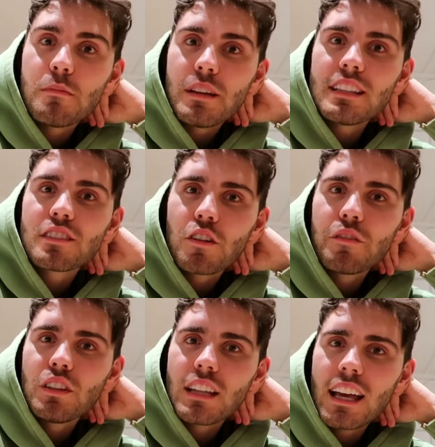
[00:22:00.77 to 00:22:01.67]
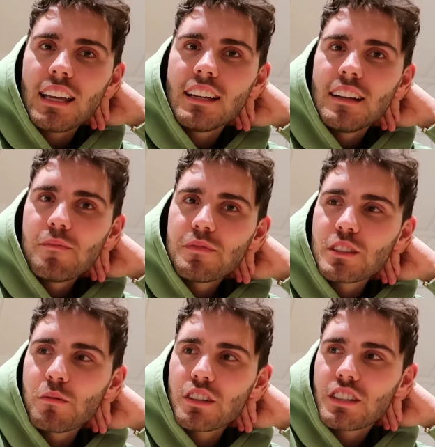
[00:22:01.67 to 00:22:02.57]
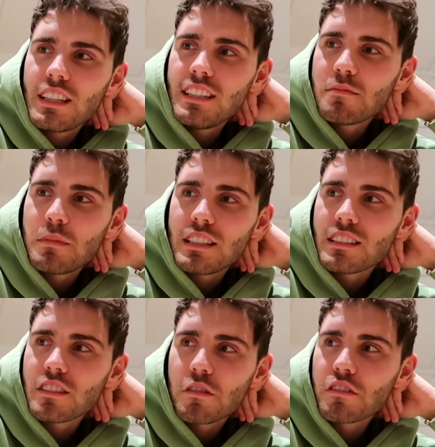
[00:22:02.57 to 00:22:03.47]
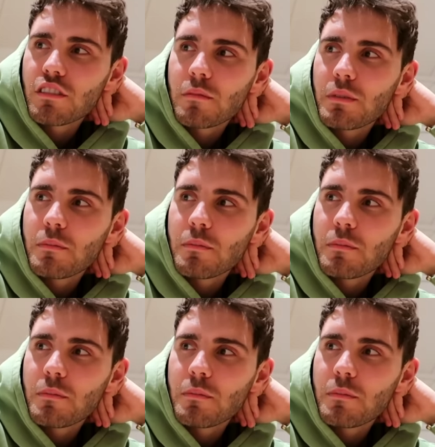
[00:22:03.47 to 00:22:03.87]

minutes of your day to watch these means so incredibly